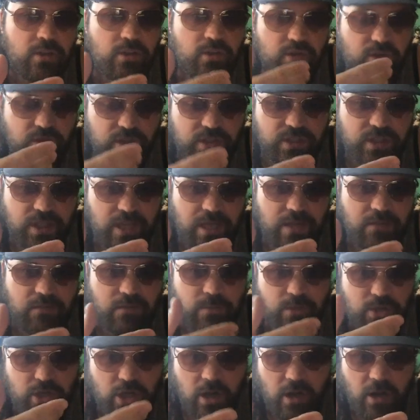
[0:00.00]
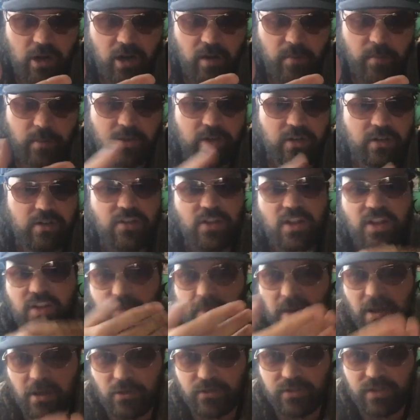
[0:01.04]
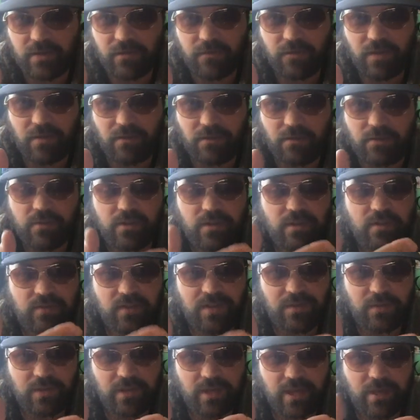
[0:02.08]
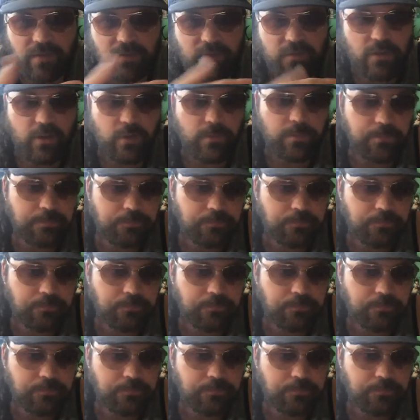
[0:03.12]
Christine from John Carpenter, it's my all-time favorite Stephen King film.